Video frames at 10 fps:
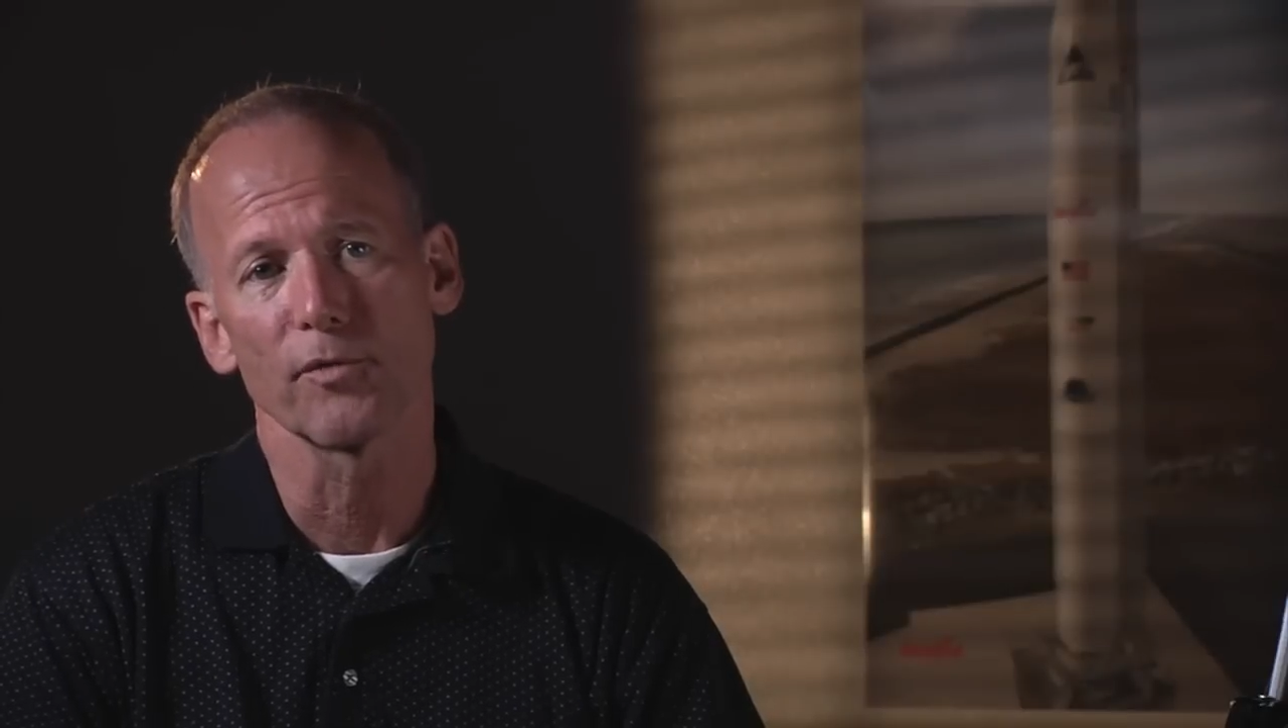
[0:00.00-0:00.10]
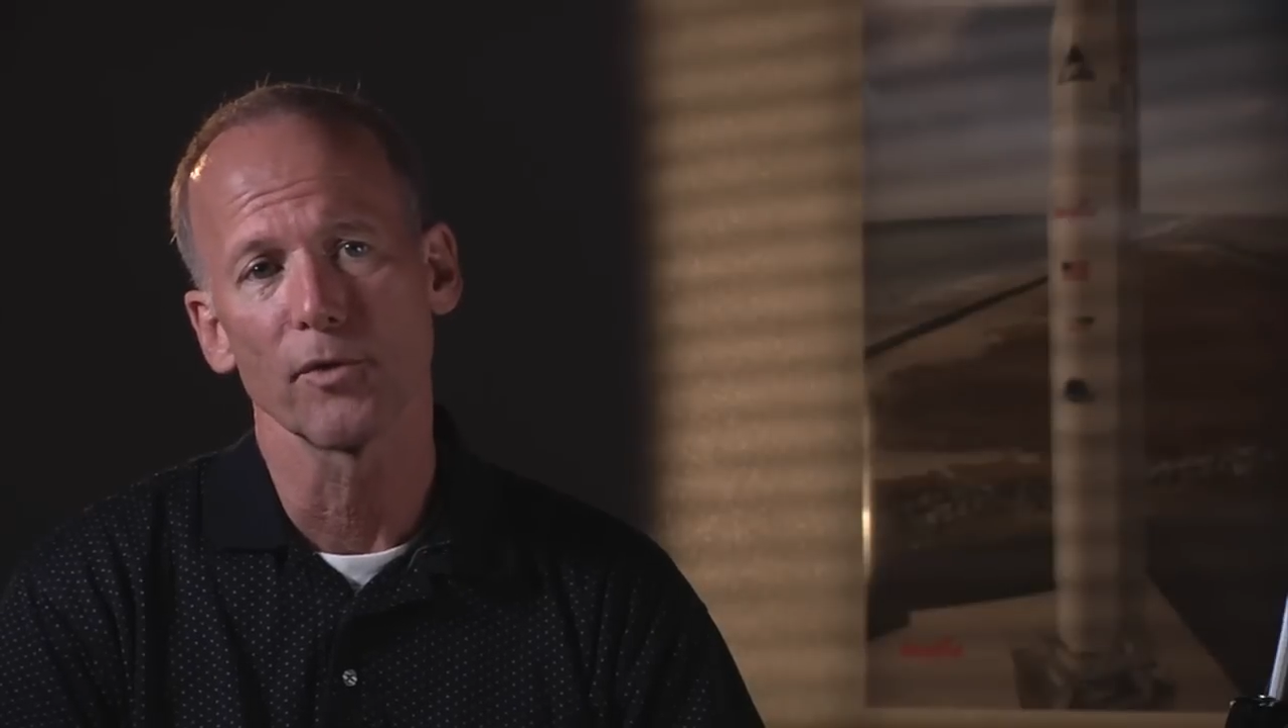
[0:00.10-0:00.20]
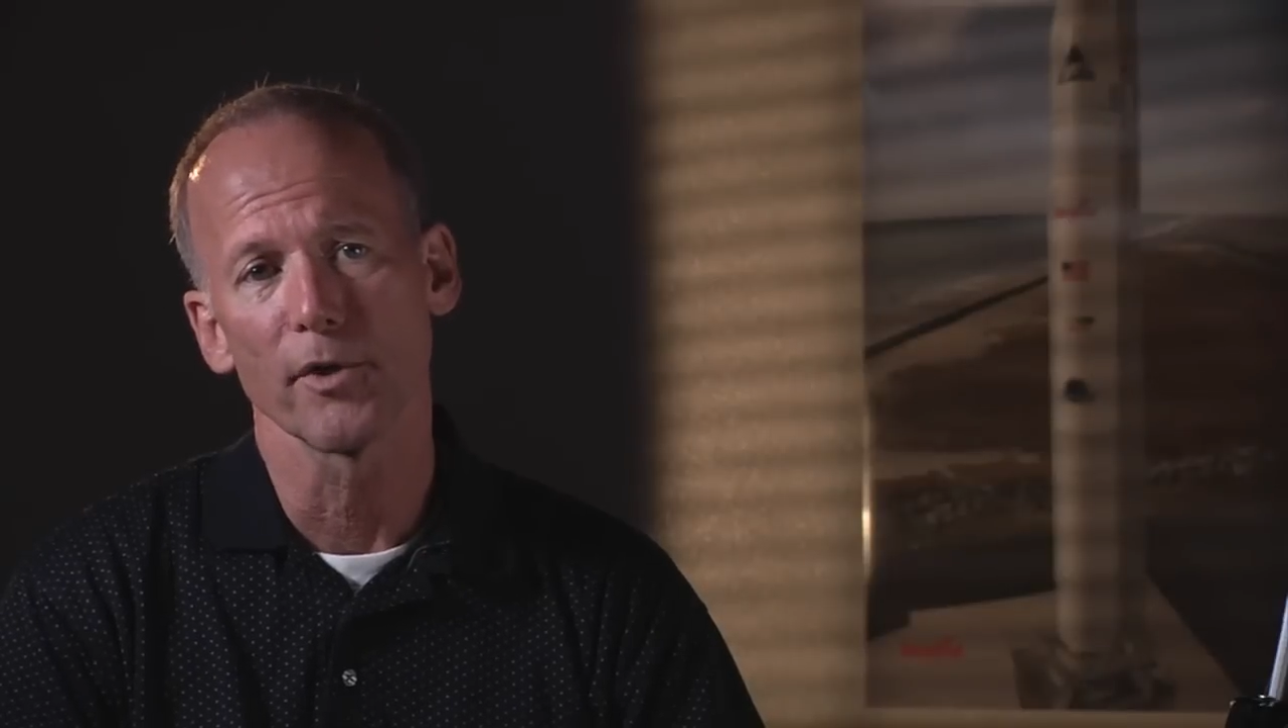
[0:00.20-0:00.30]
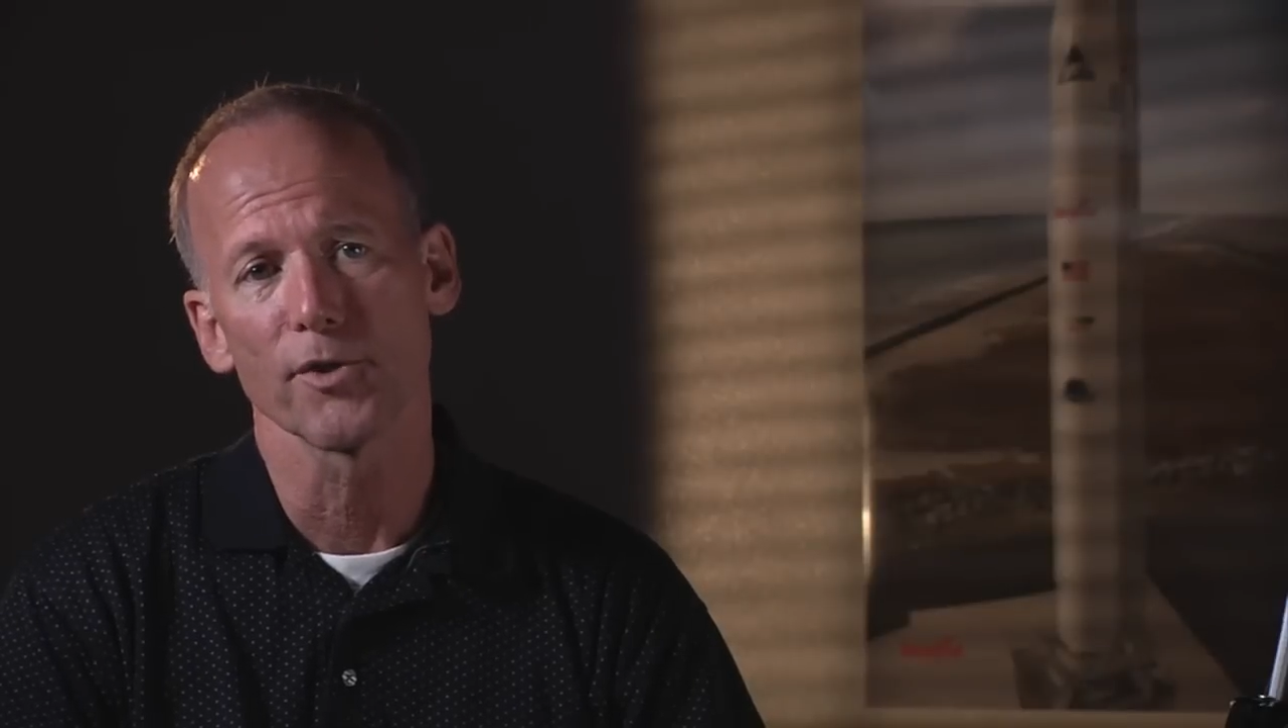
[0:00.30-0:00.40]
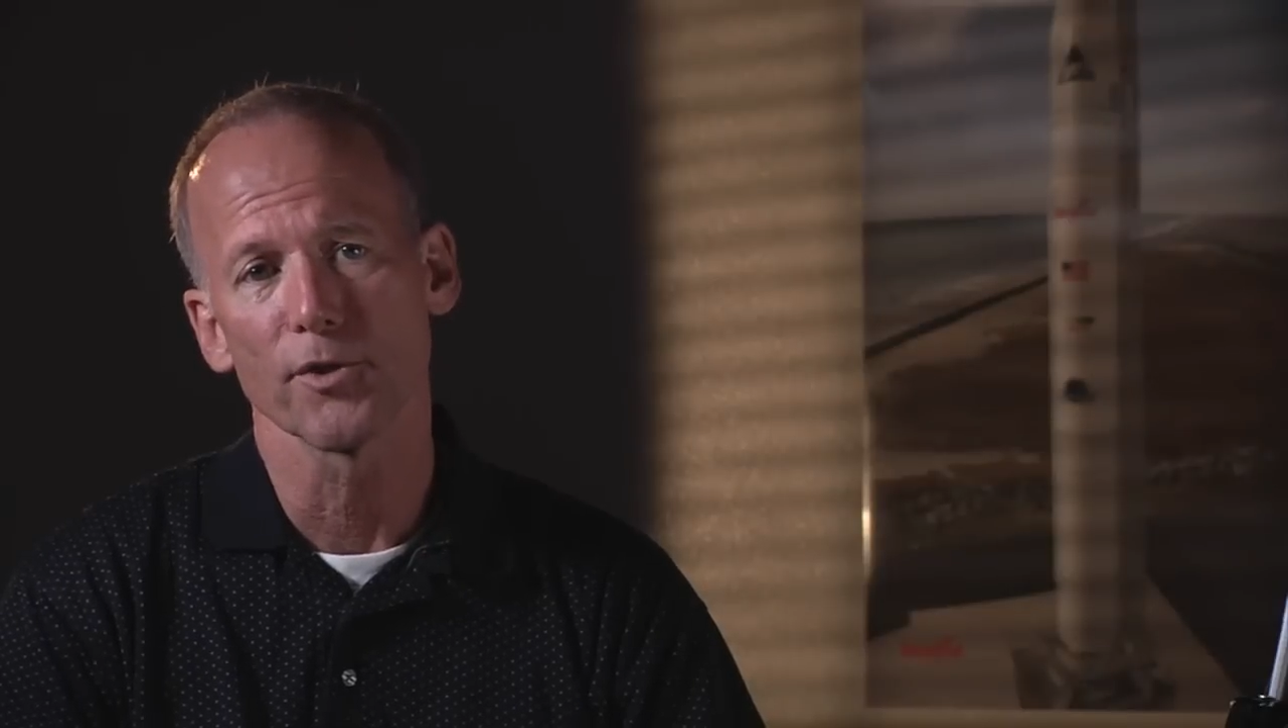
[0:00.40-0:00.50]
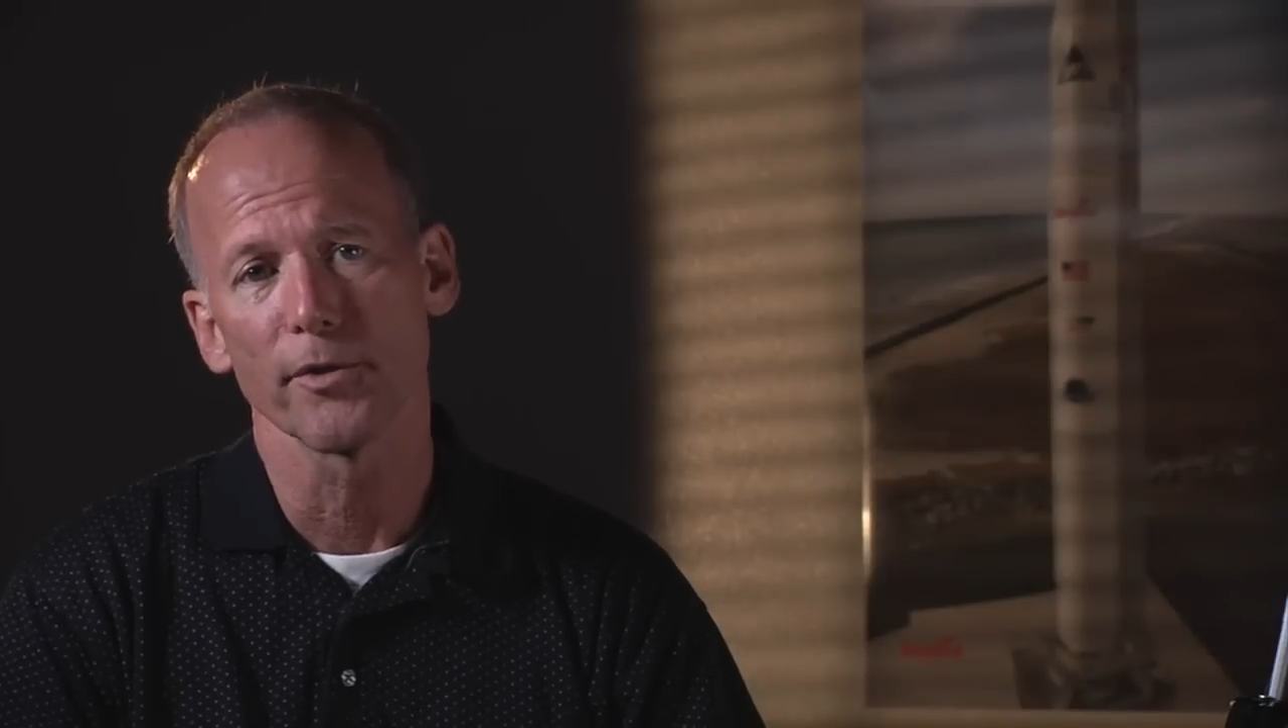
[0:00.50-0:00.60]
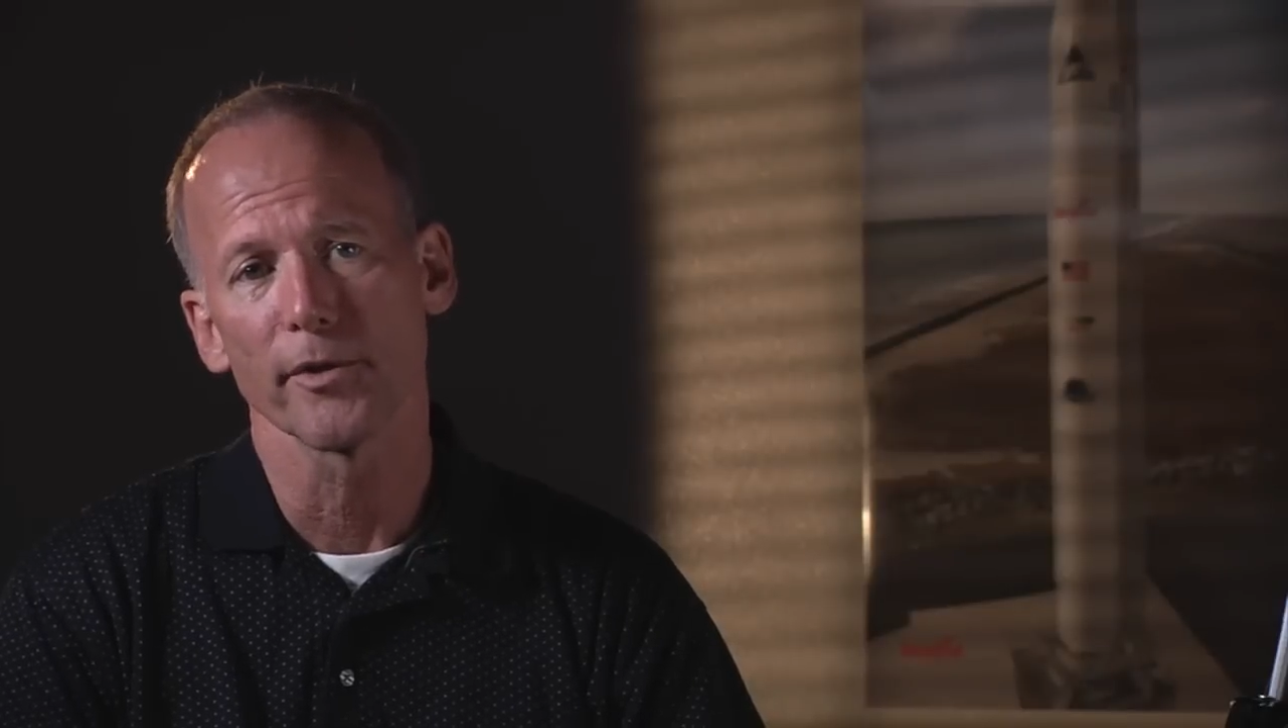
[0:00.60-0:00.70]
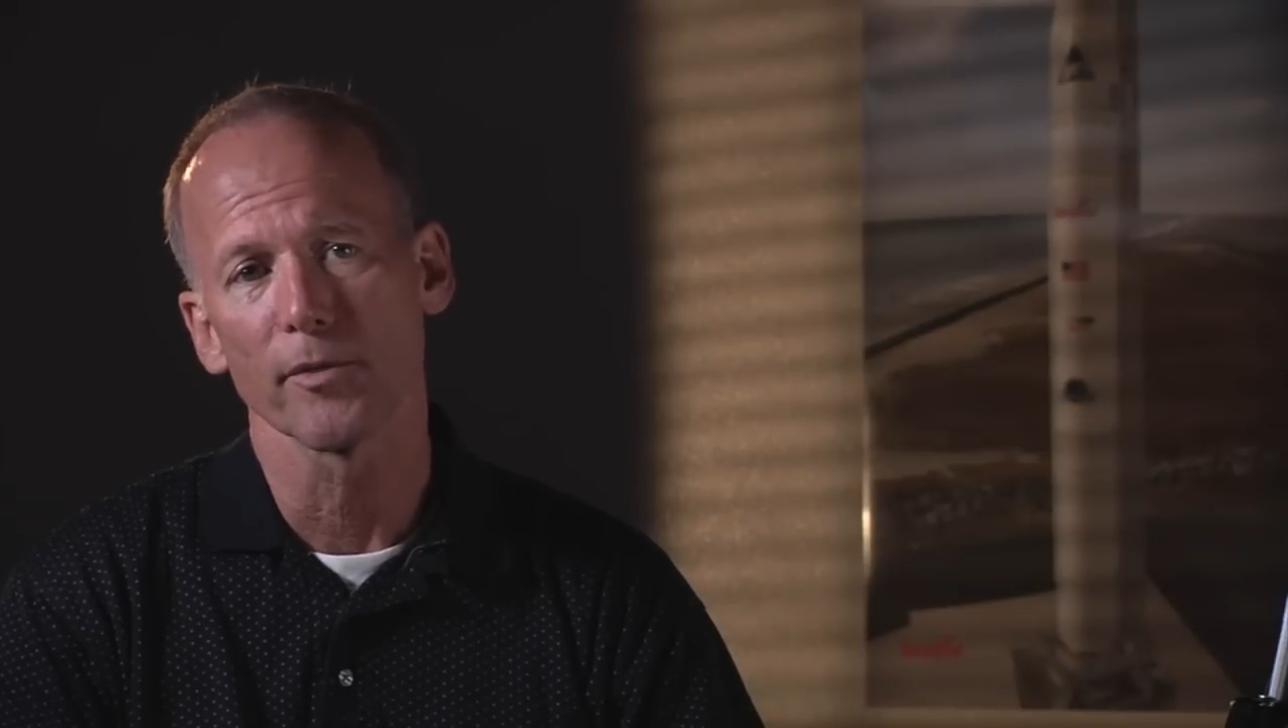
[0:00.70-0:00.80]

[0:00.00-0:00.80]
for our engineering